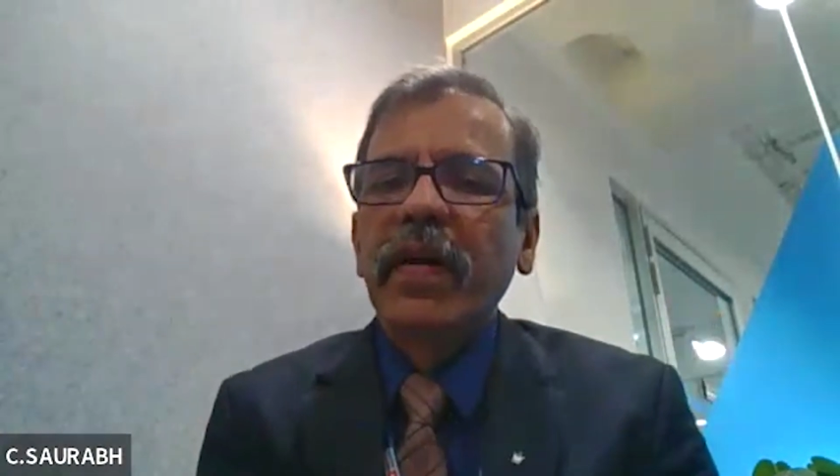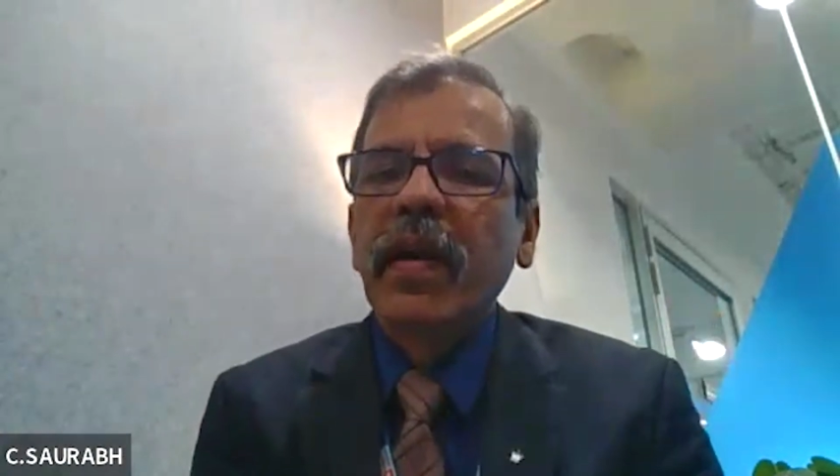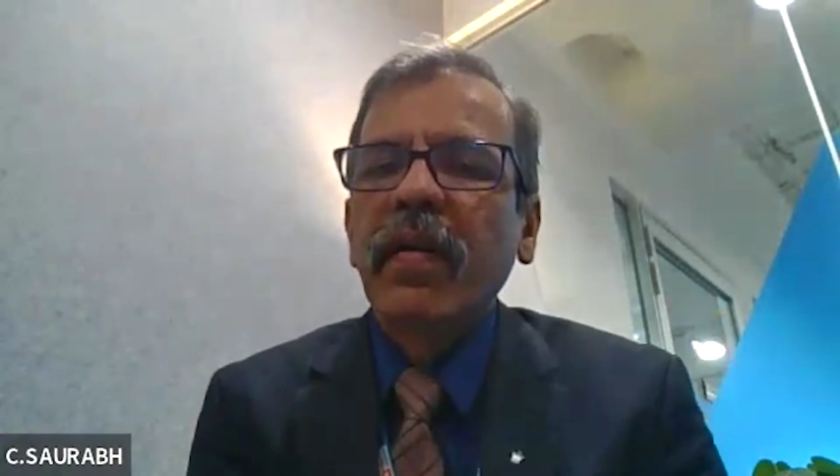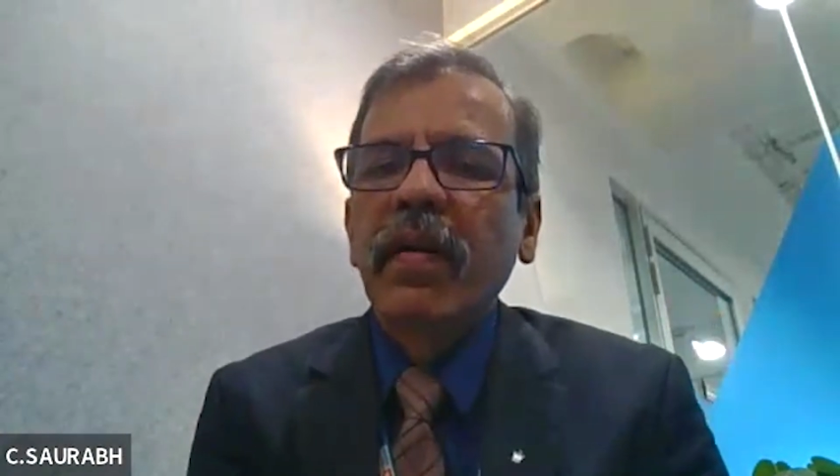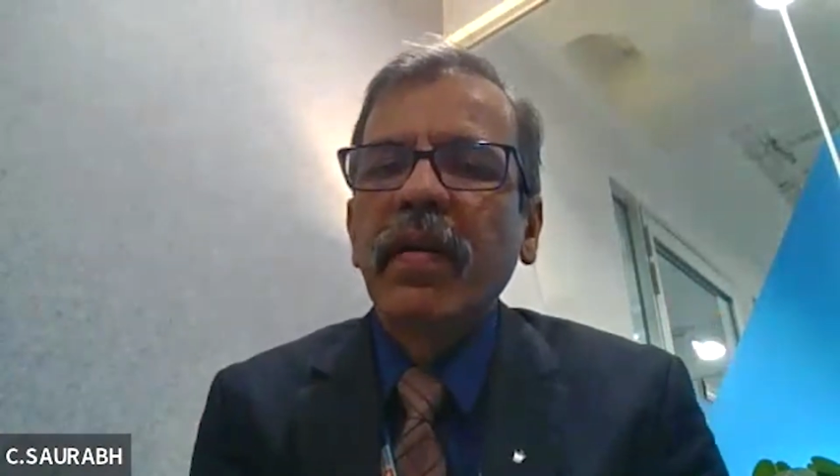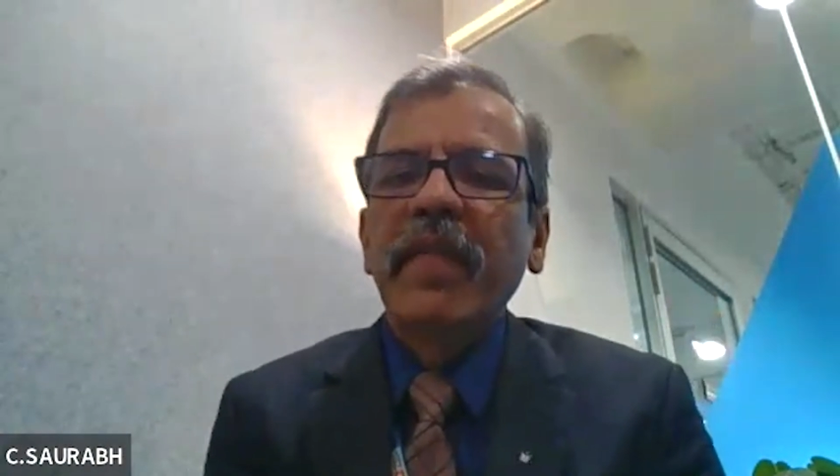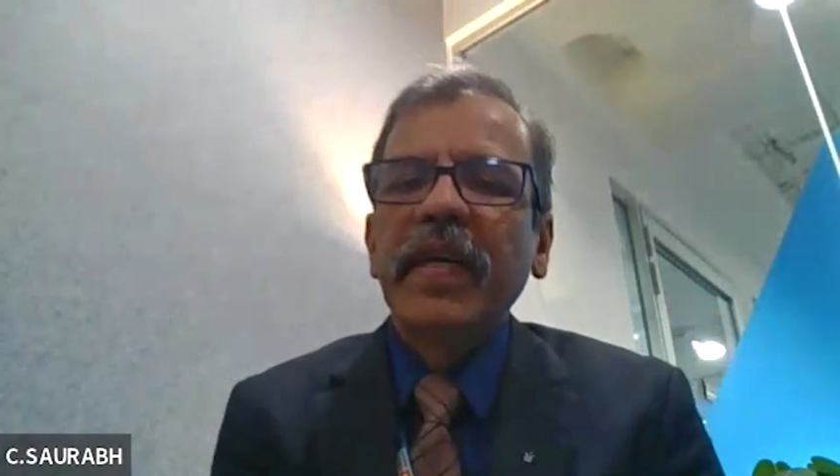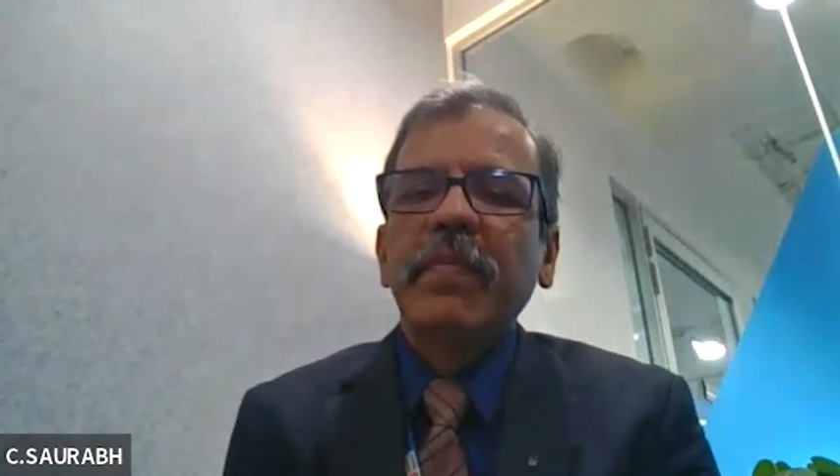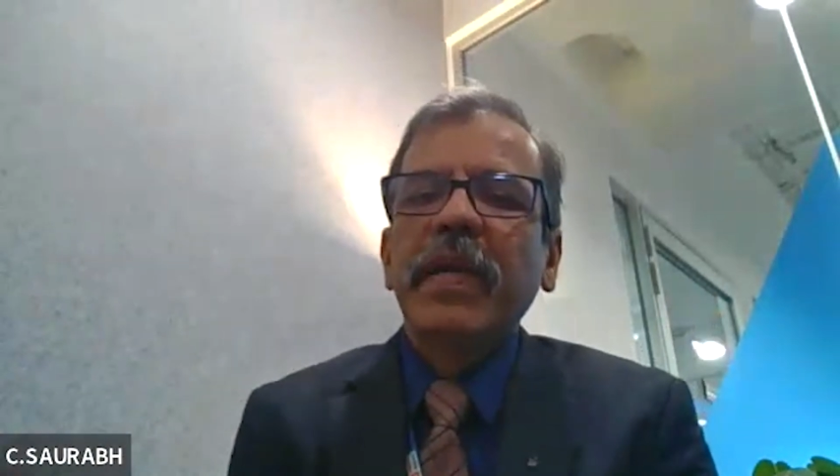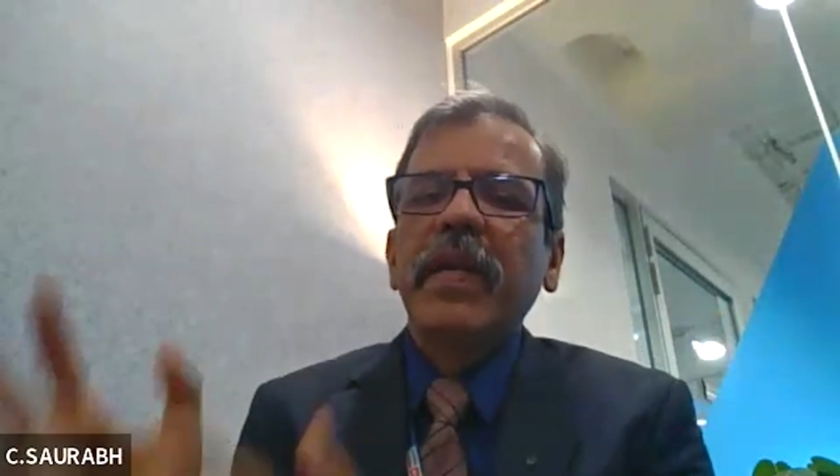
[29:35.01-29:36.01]
return on
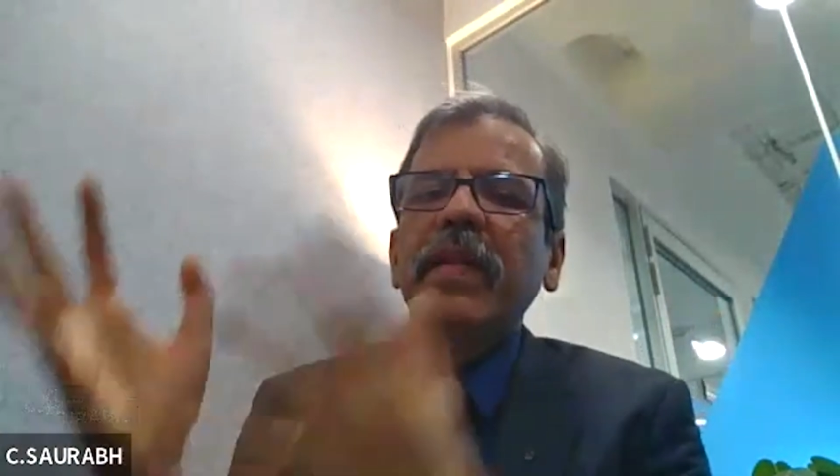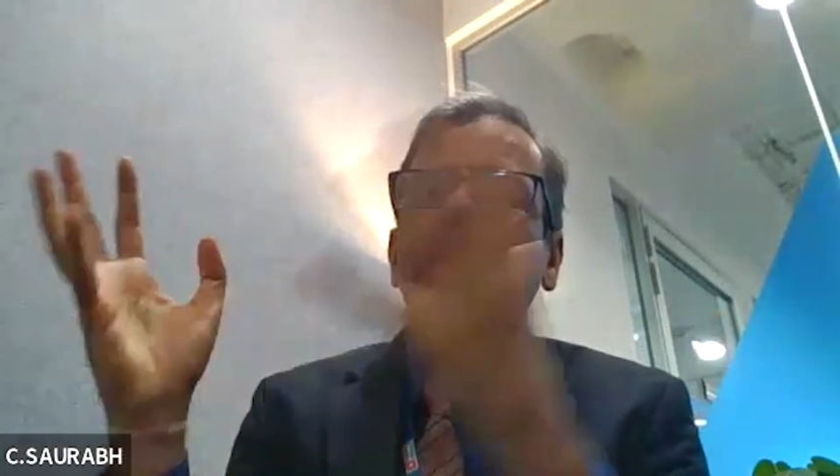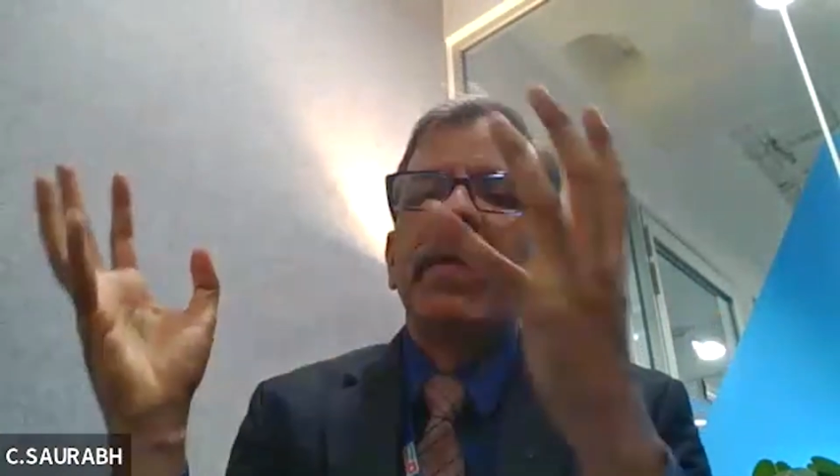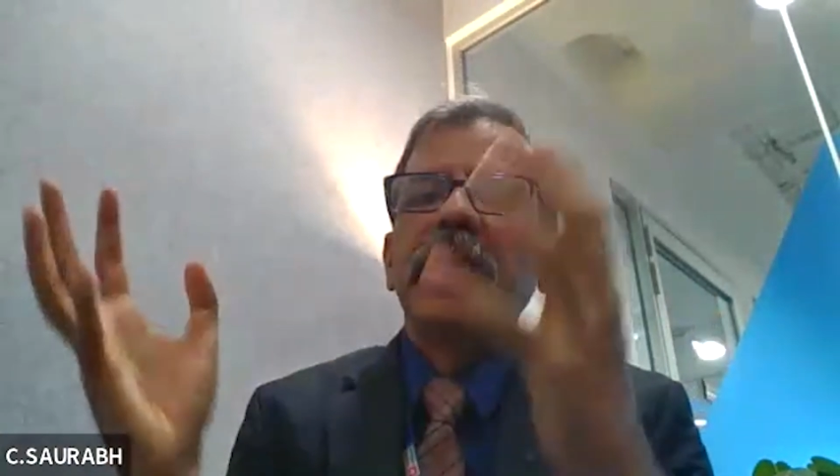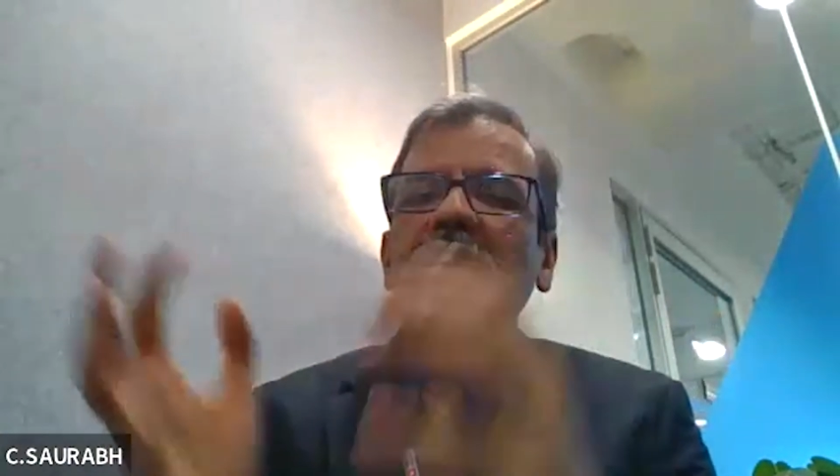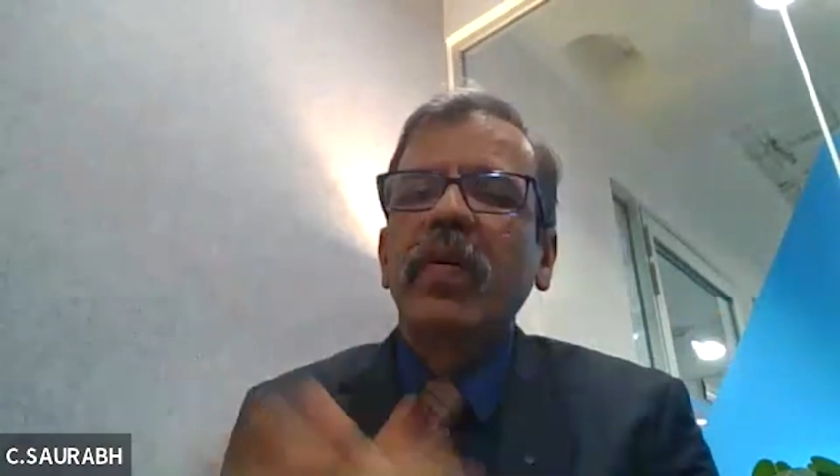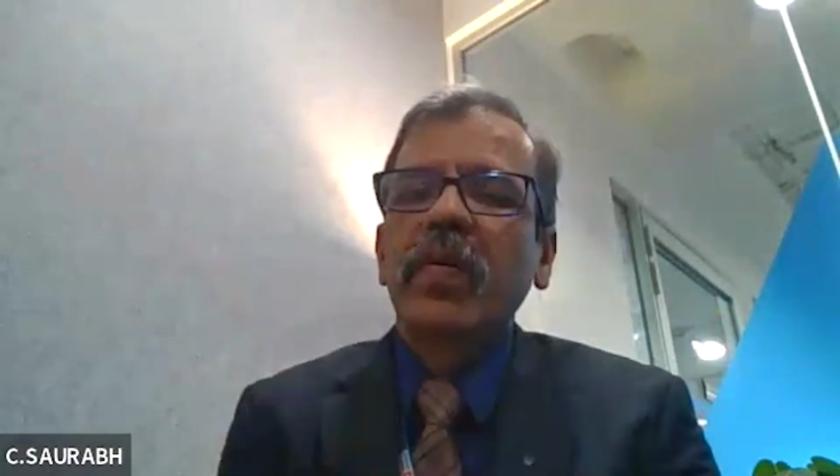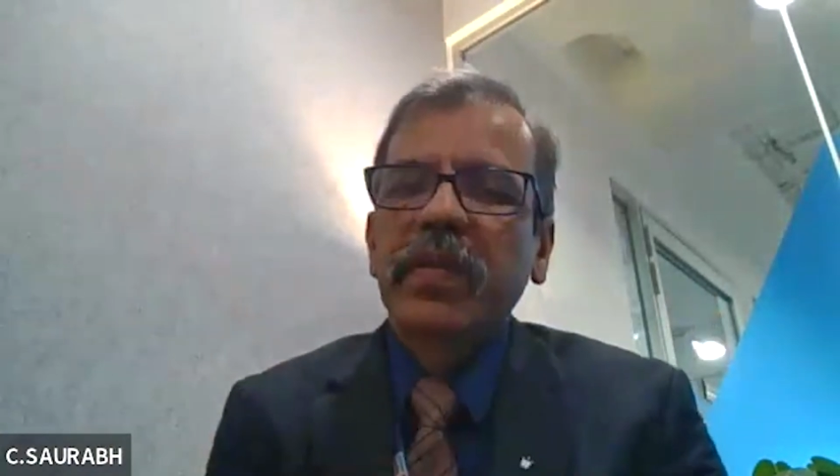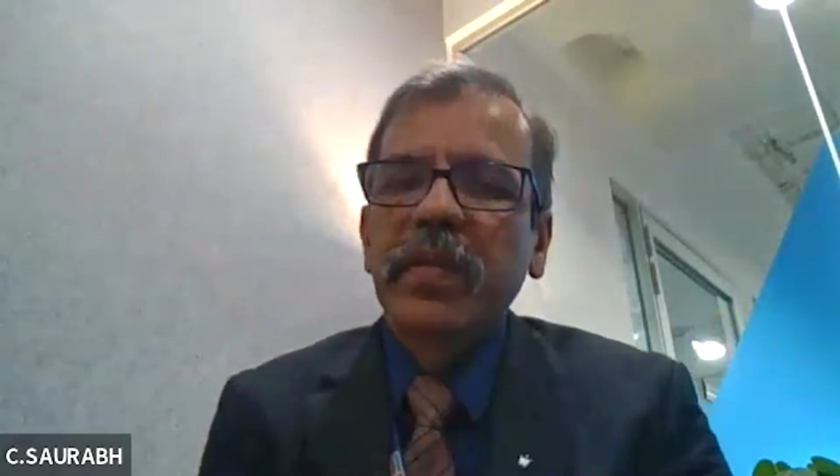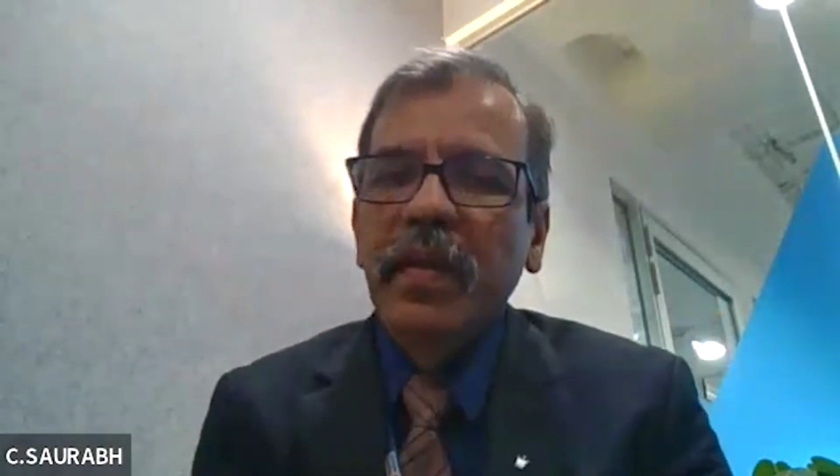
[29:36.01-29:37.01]
investment, and then money
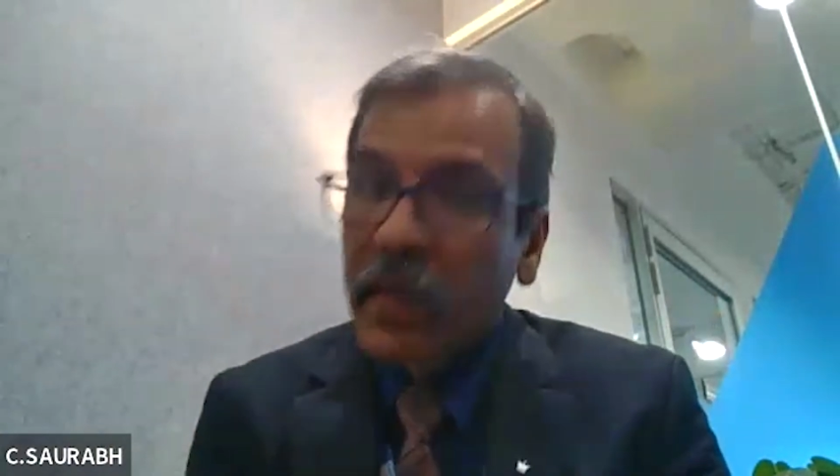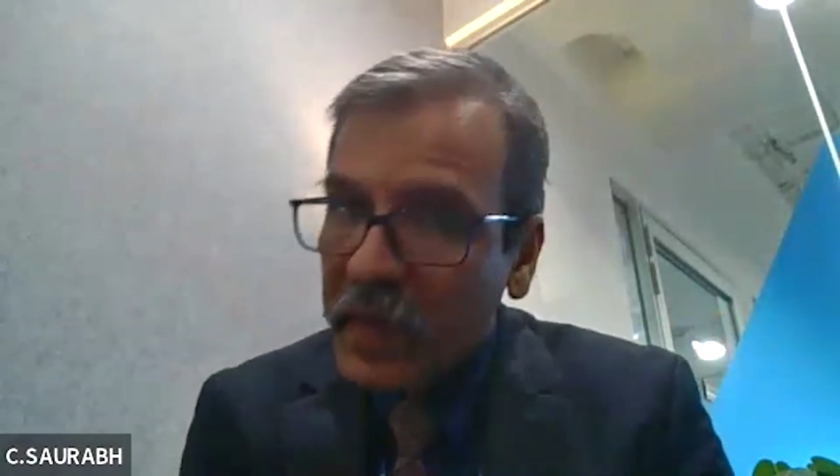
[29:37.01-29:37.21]
grows,